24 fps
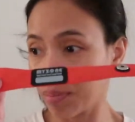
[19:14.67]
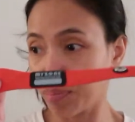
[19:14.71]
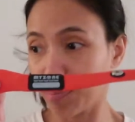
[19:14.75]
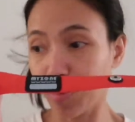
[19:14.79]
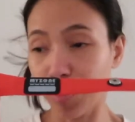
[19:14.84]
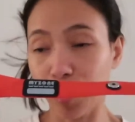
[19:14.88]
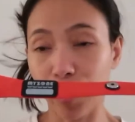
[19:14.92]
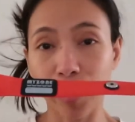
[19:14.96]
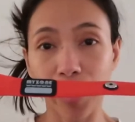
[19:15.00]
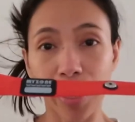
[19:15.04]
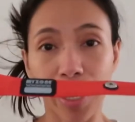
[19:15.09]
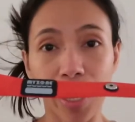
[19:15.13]

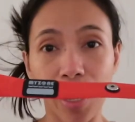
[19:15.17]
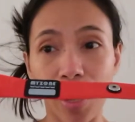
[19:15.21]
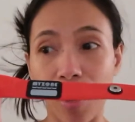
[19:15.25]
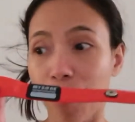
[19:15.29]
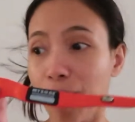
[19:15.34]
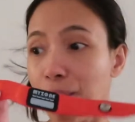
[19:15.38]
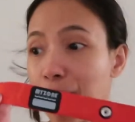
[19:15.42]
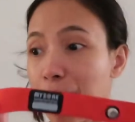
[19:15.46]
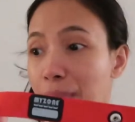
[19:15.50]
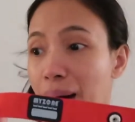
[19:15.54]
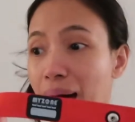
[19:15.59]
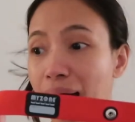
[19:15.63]
put
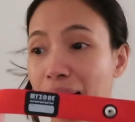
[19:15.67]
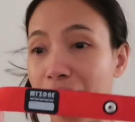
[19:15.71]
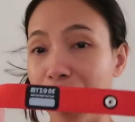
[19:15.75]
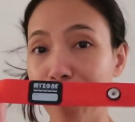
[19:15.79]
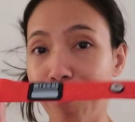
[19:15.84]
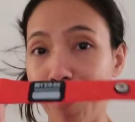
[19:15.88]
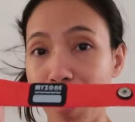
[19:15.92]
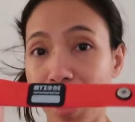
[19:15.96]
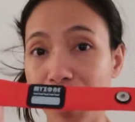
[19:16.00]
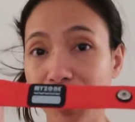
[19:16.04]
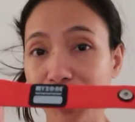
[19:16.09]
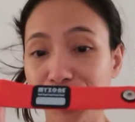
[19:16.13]

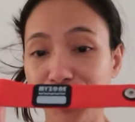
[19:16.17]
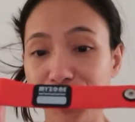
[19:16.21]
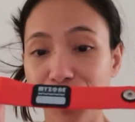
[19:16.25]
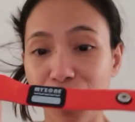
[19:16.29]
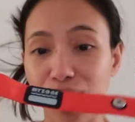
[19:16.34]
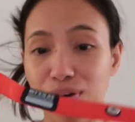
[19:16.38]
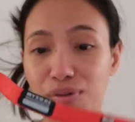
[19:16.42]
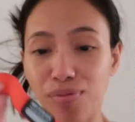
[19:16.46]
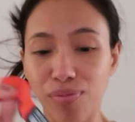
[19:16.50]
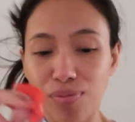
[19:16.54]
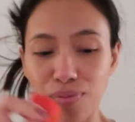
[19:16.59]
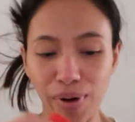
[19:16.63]
my
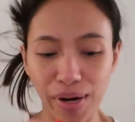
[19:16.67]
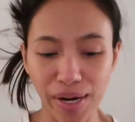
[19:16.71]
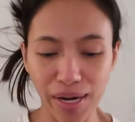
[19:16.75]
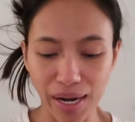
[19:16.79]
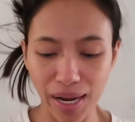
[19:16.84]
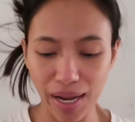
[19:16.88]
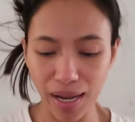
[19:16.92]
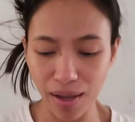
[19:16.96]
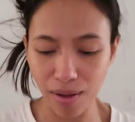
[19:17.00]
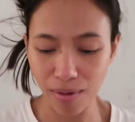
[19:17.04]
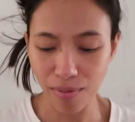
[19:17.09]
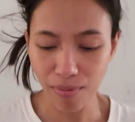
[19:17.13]
zone right
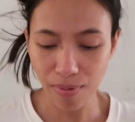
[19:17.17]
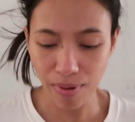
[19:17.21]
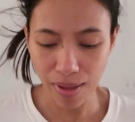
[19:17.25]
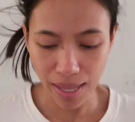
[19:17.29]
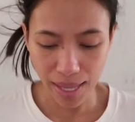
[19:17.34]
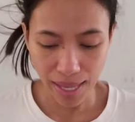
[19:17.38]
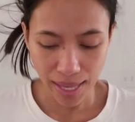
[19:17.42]
now